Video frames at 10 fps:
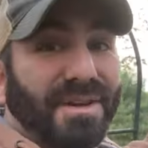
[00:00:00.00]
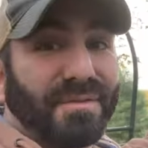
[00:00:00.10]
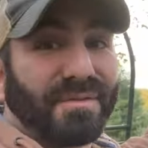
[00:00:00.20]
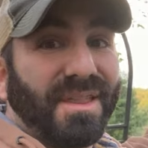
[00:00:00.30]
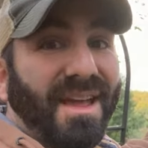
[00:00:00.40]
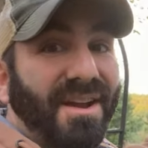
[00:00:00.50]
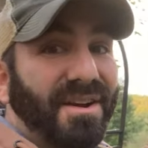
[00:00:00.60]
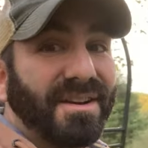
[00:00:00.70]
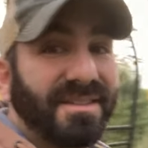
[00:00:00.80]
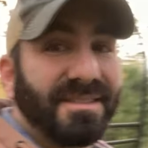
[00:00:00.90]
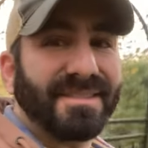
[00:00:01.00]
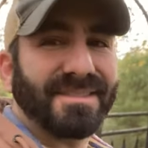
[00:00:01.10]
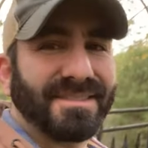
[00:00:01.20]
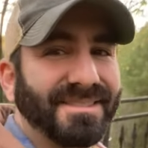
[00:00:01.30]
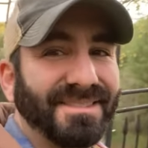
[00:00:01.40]
over there.
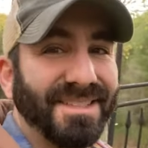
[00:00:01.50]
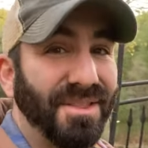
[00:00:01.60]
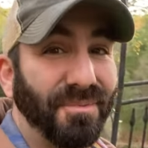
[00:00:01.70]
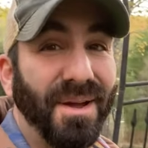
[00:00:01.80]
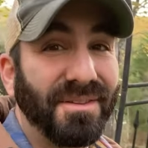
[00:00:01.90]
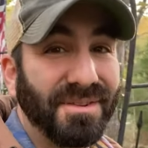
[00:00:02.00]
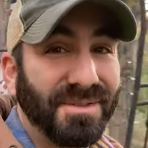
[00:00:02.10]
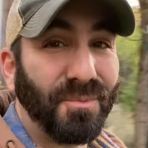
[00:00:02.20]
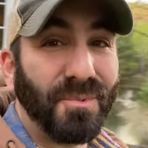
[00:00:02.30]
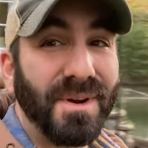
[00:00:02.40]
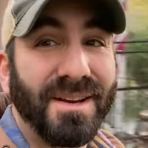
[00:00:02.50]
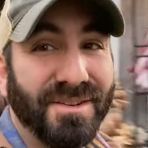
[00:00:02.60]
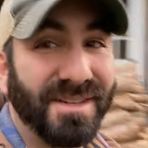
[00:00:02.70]
The weather is weird